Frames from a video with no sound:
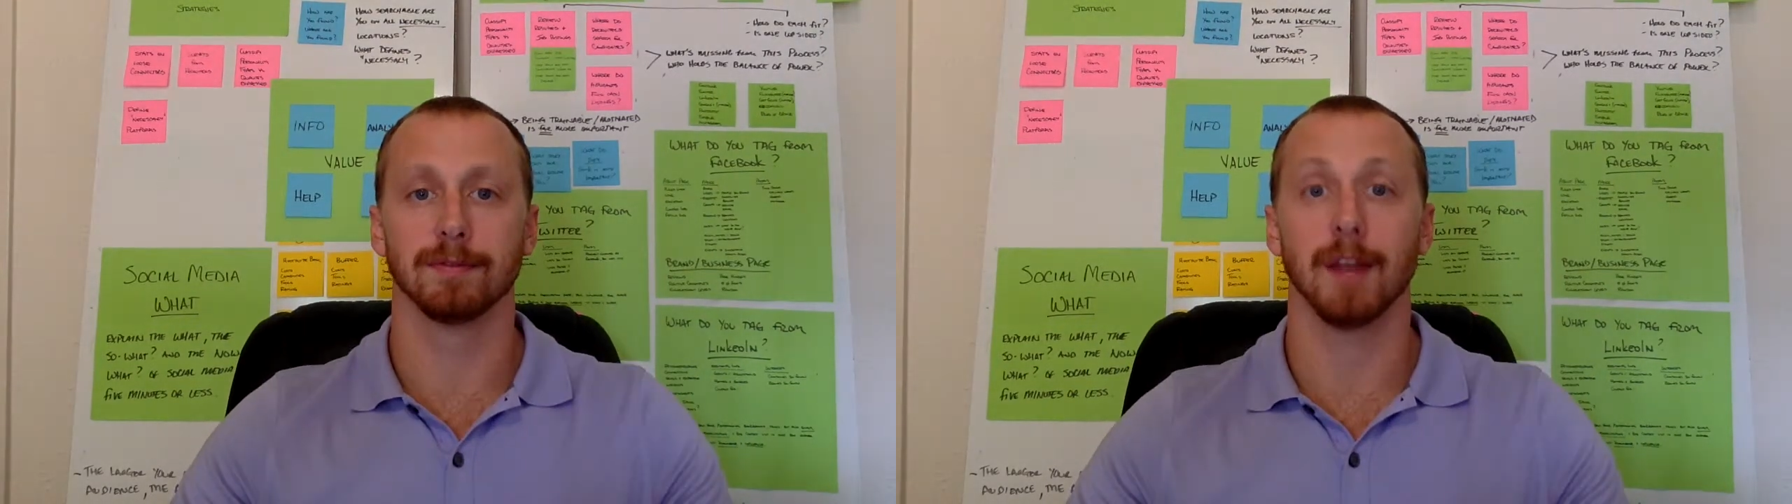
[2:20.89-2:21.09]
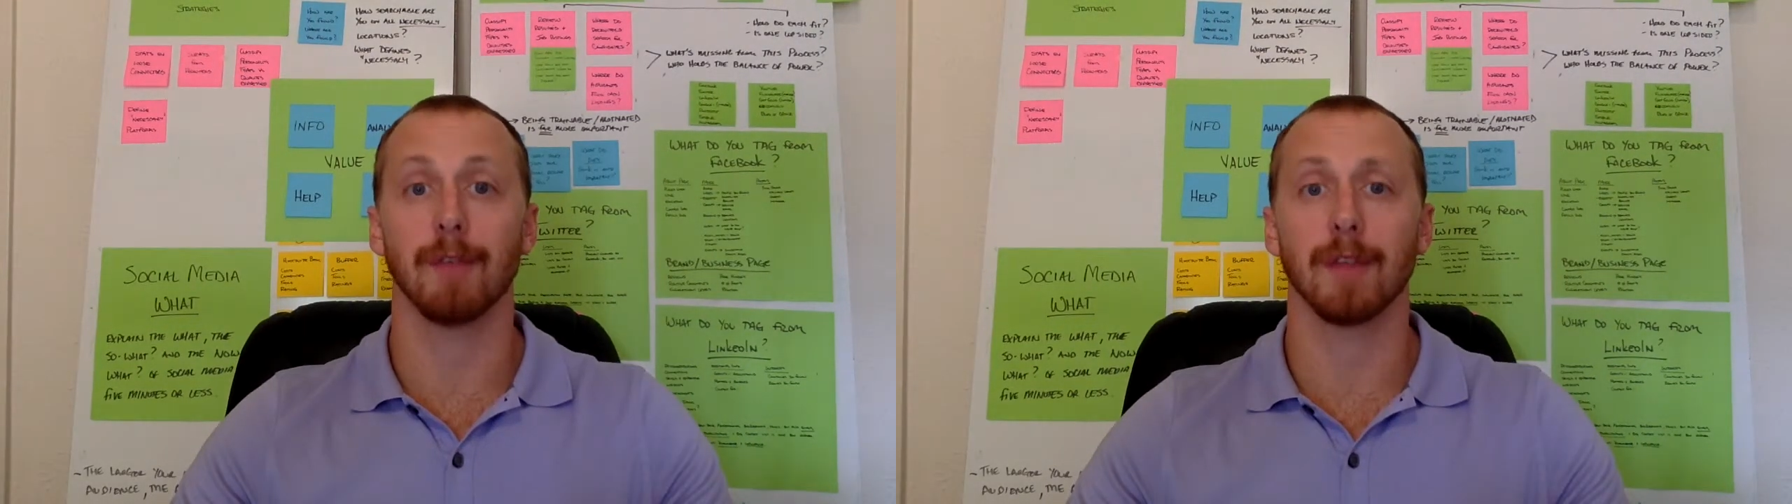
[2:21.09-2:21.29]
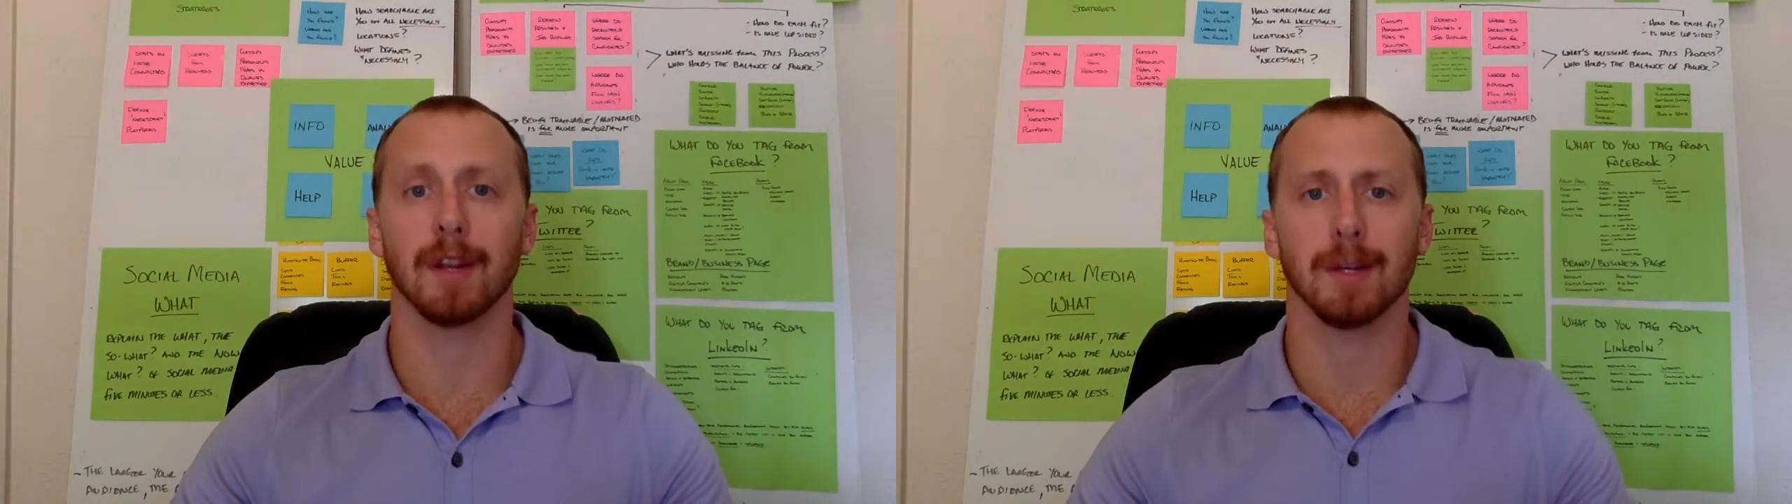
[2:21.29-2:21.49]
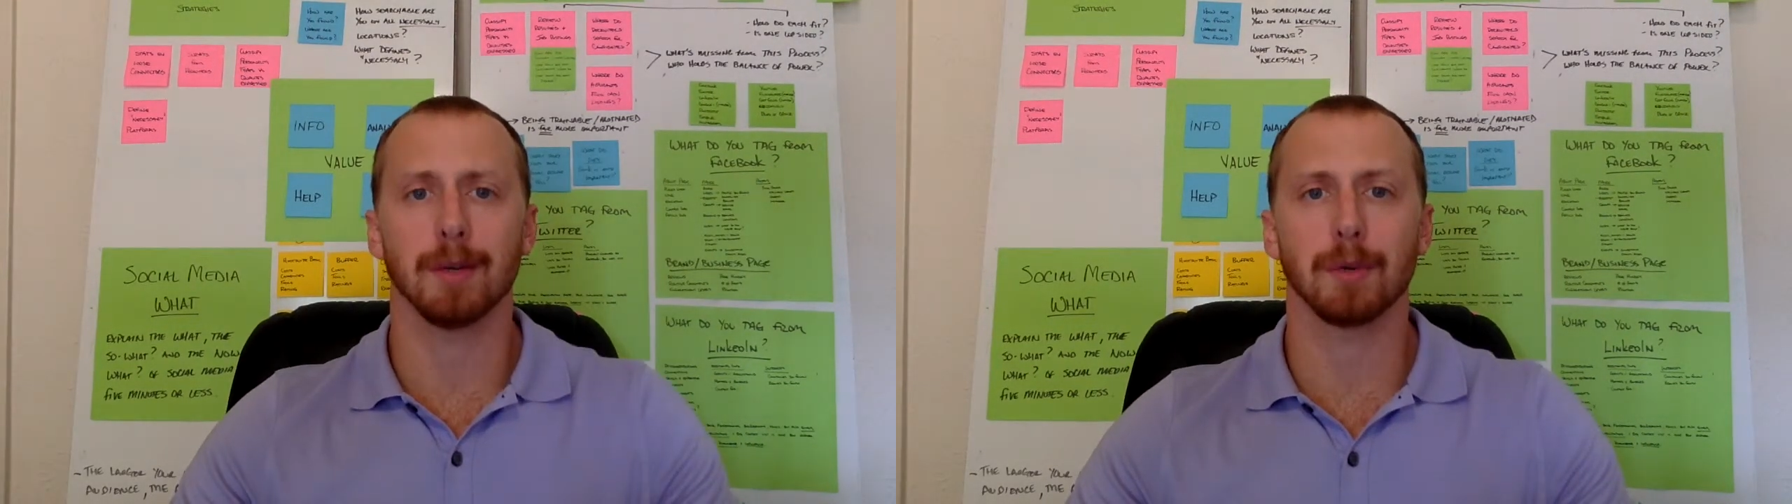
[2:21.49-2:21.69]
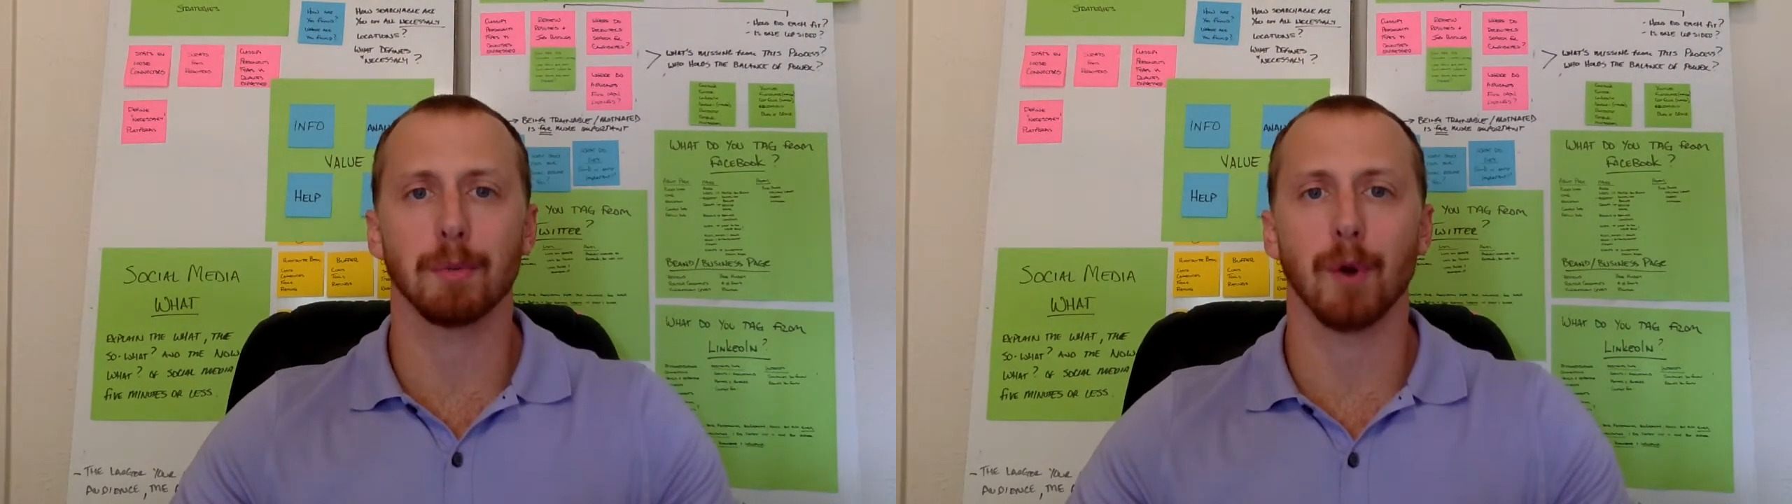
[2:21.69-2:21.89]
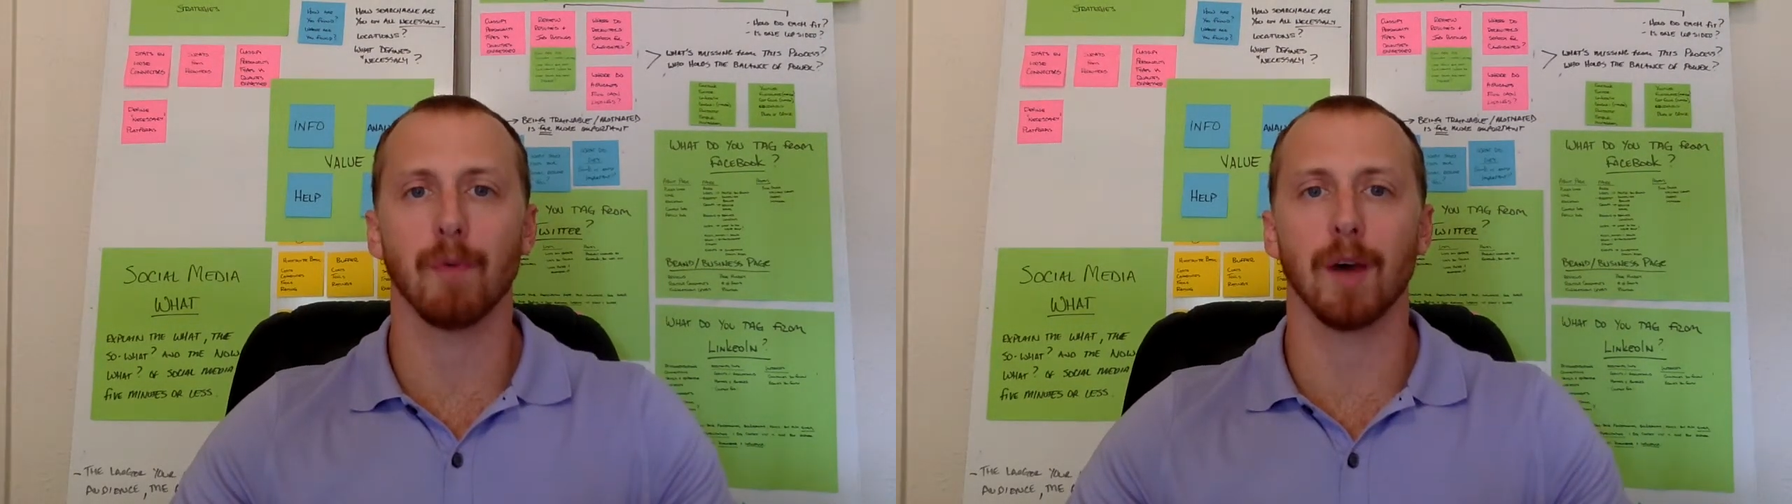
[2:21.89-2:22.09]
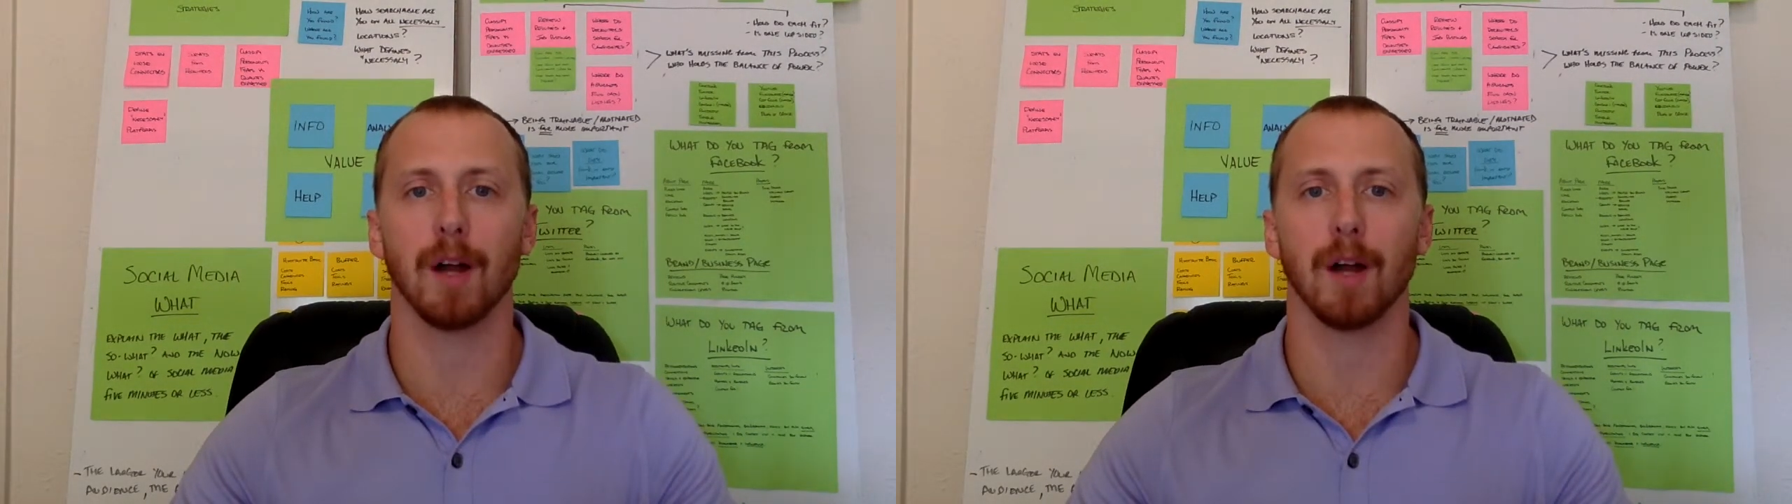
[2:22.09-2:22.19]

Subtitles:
Now for that user profile